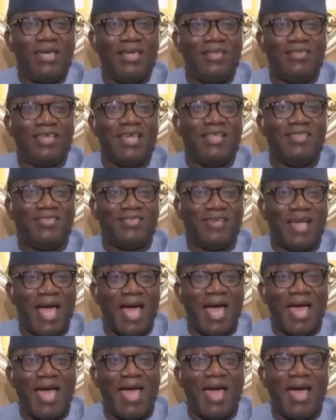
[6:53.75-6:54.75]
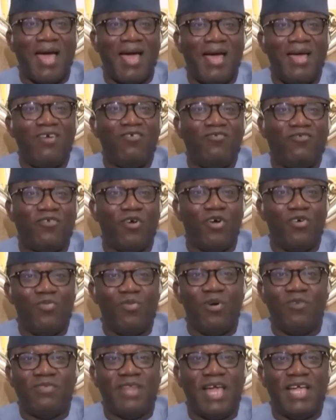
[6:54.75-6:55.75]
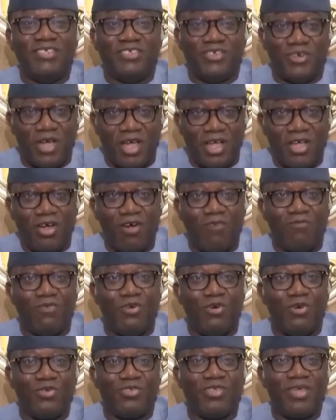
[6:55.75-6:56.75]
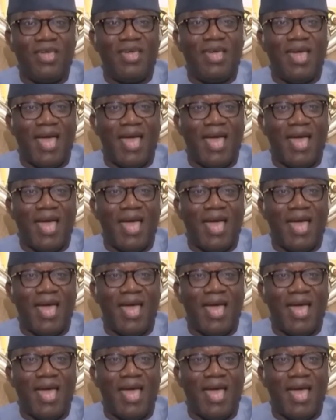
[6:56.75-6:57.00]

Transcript: is the entire forum of Nigerian governors.